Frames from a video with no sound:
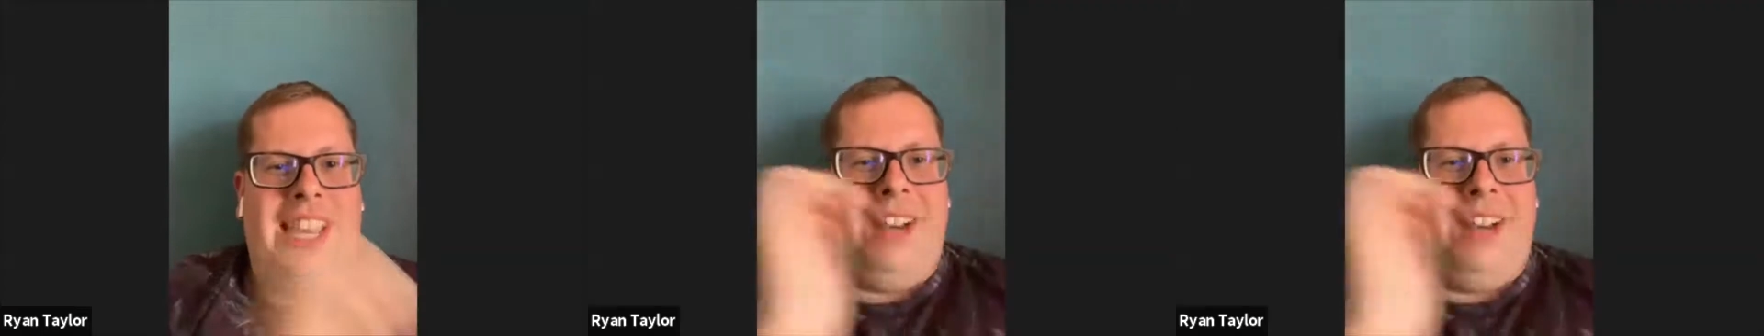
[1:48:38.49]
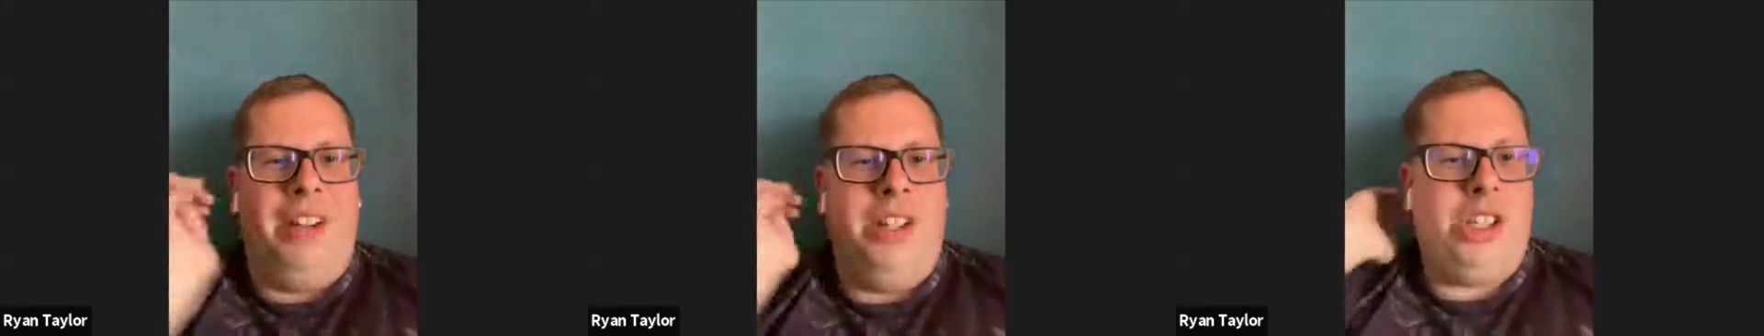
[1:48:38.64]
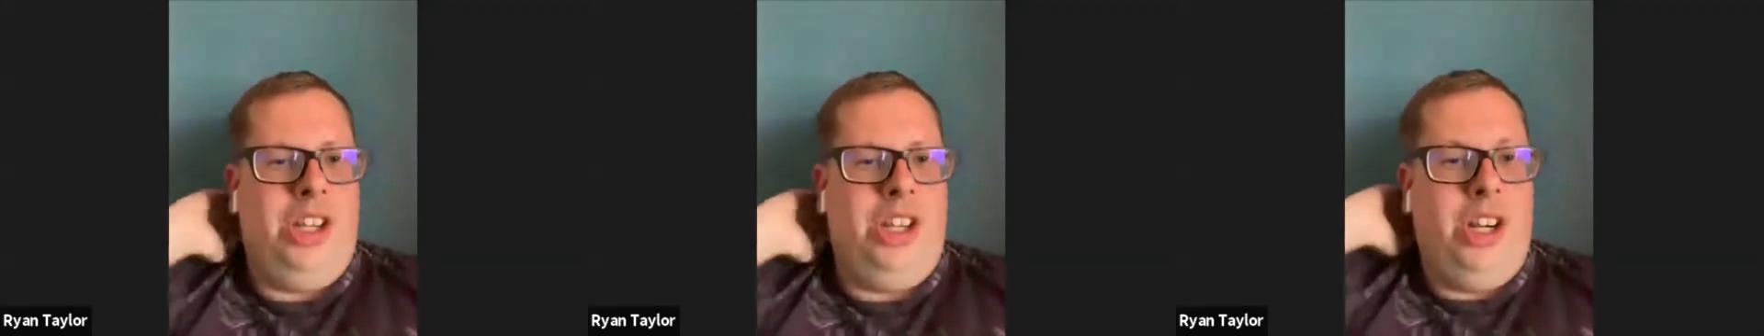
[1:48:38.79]

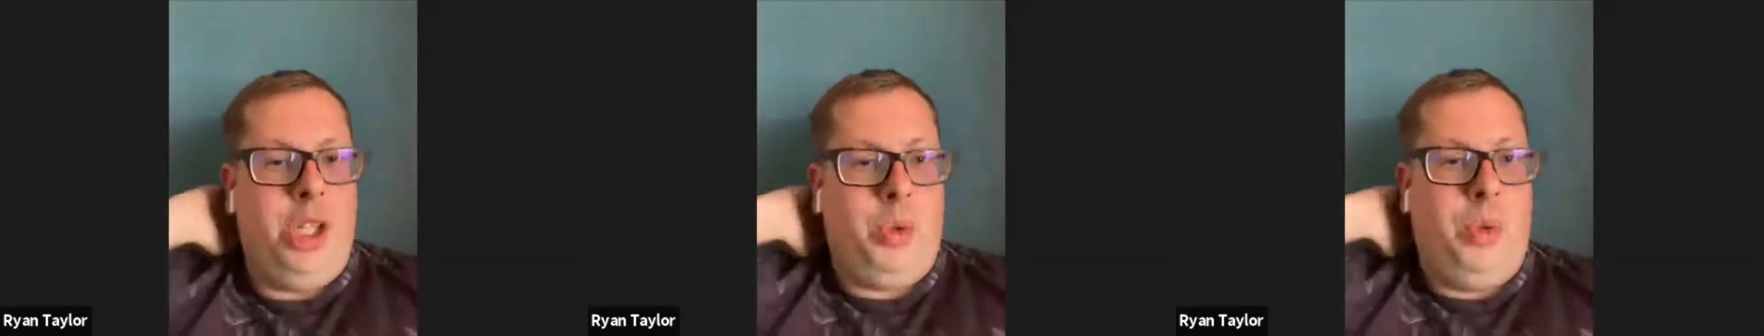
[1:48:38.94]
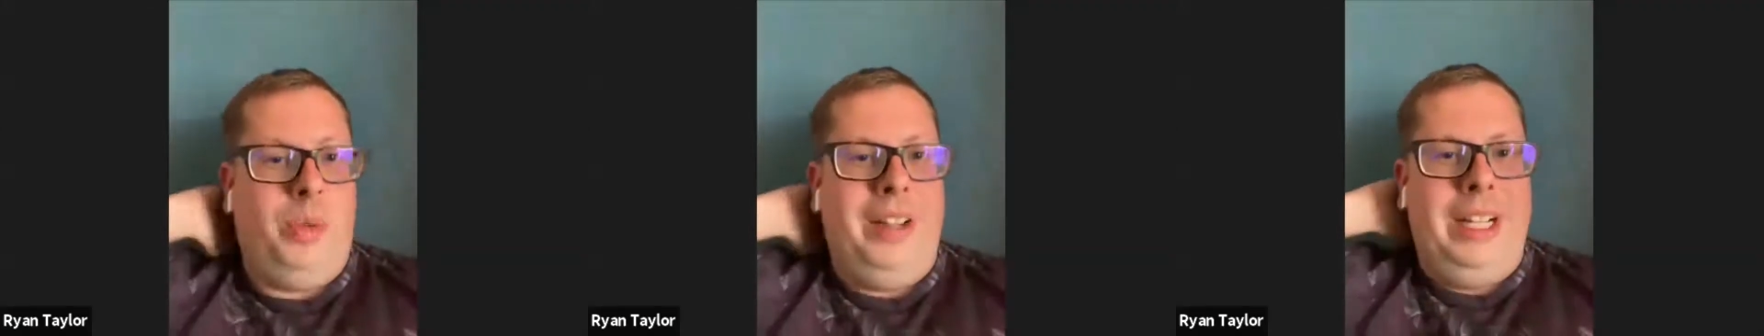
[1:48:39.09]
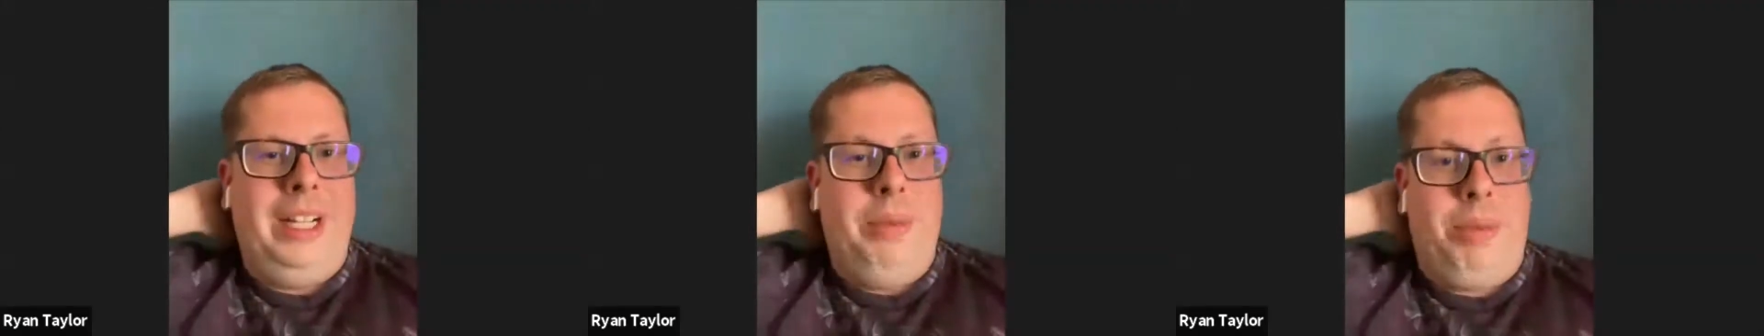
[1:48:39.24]
Taylor
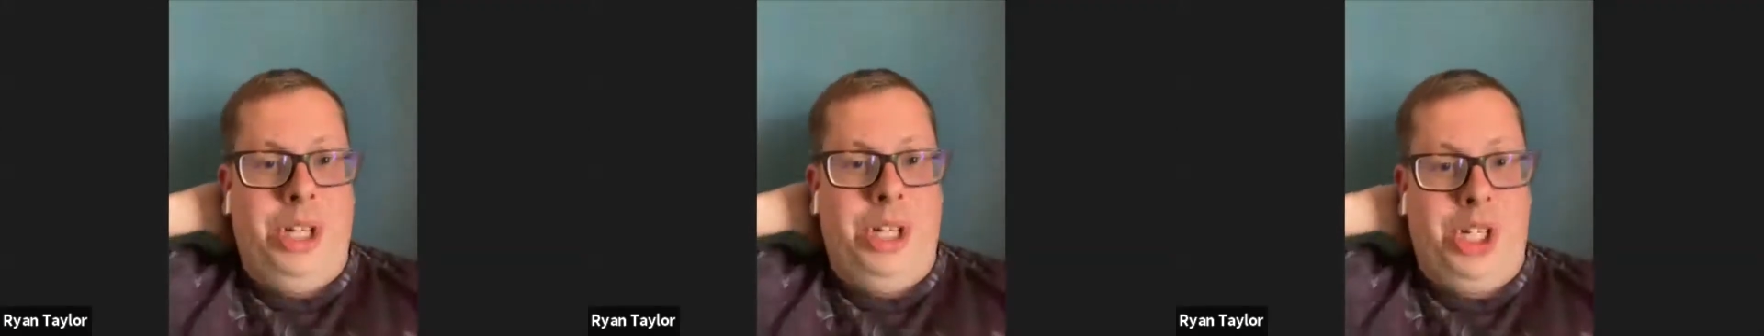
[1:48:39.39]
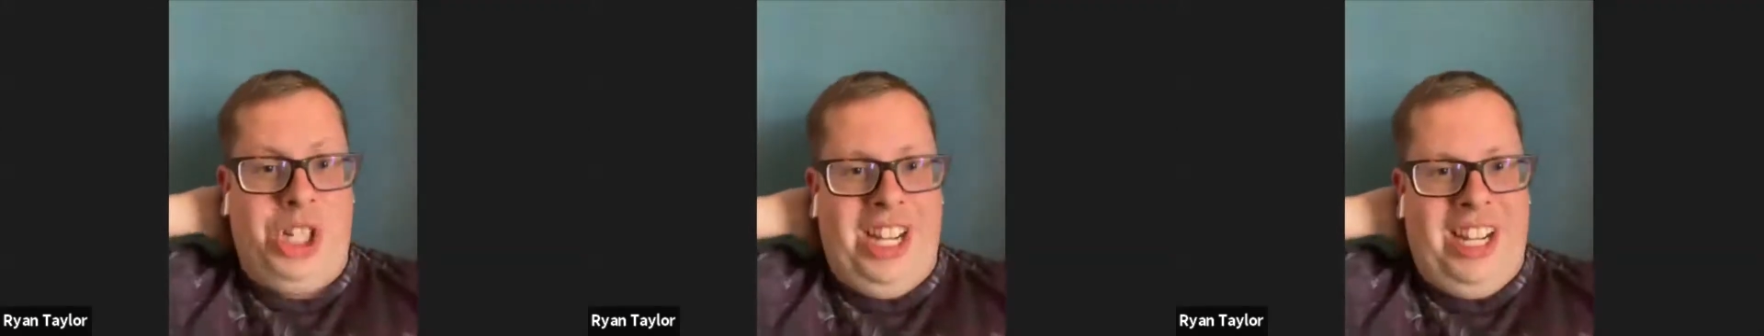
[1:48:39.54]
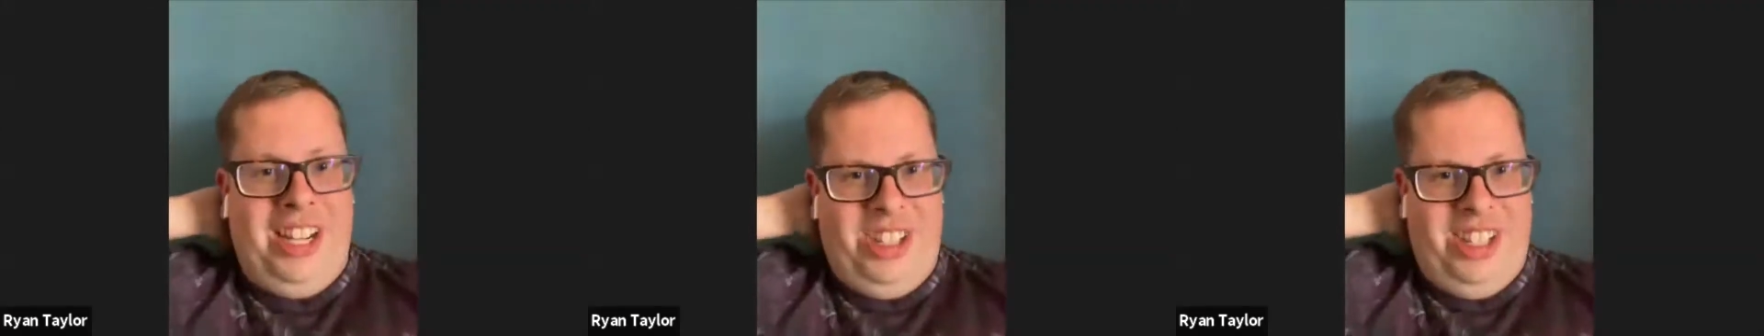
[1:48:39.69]
Talks. We really
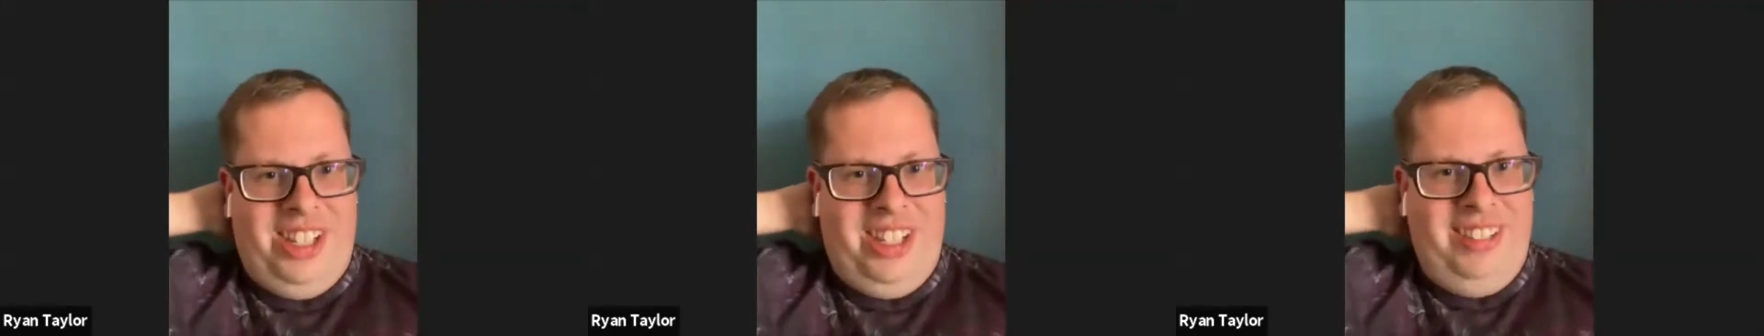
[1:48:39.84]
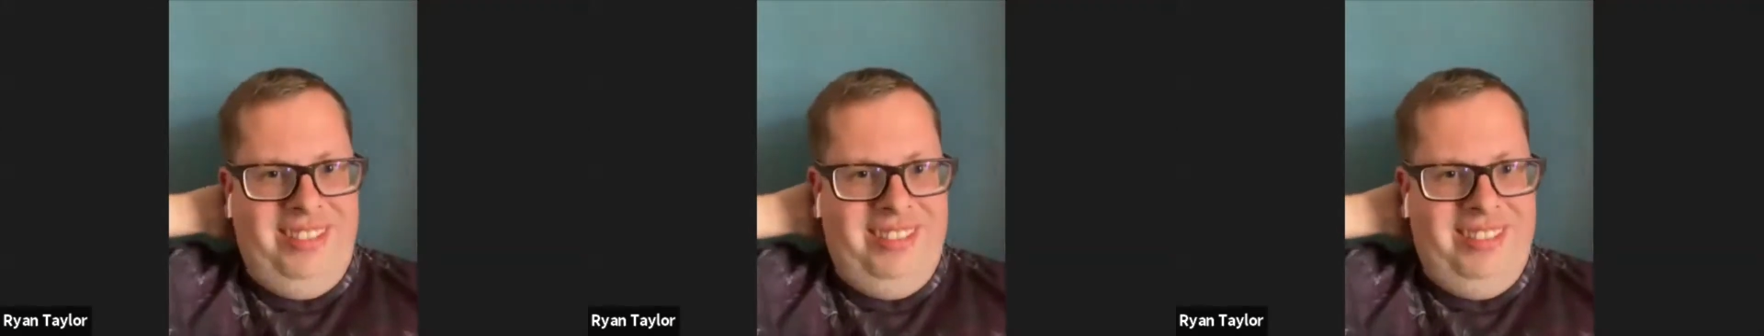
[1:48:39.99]
appreciate it.